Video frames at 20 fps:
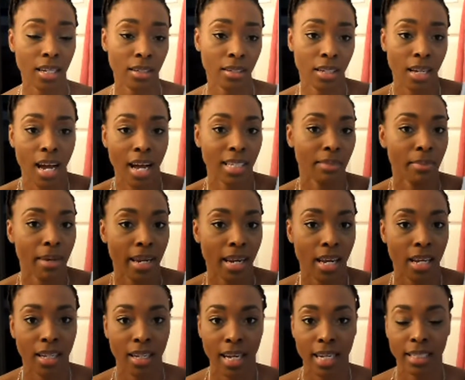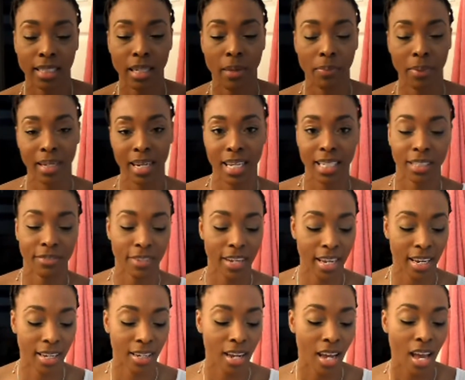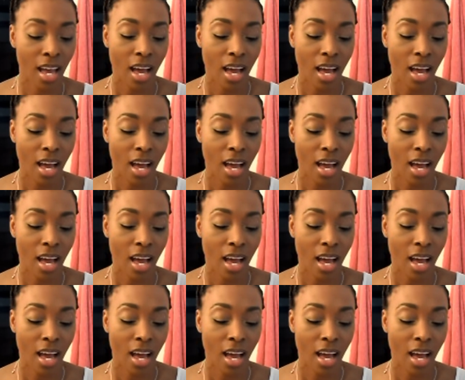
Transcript: cosmetic, like something that's vain.